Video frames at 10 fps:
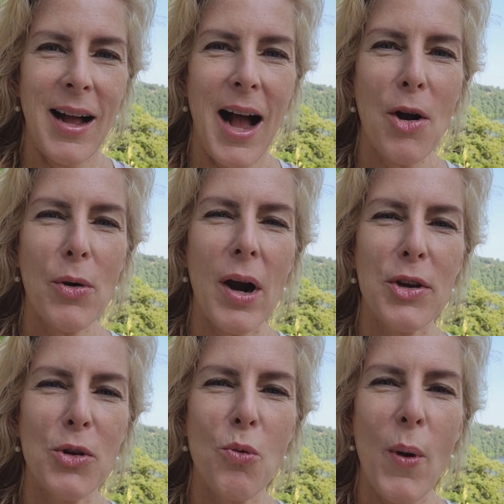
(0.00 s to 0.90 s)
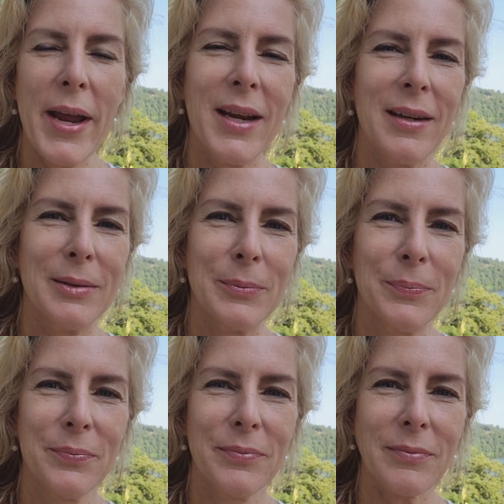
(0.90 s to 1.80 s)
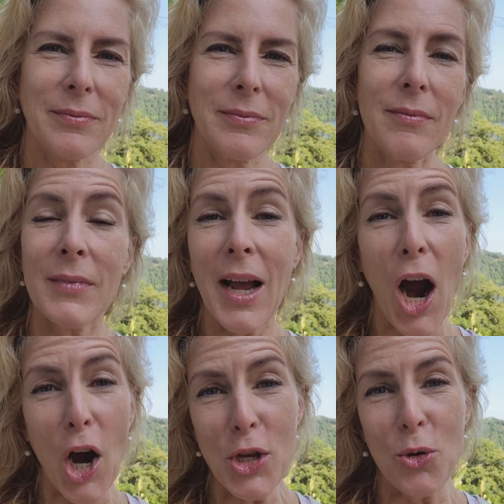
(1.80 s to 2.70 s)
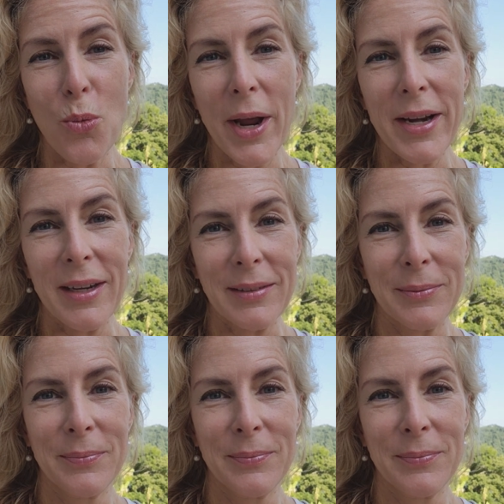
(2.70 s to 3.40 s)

How are you waiting? Are you waiting?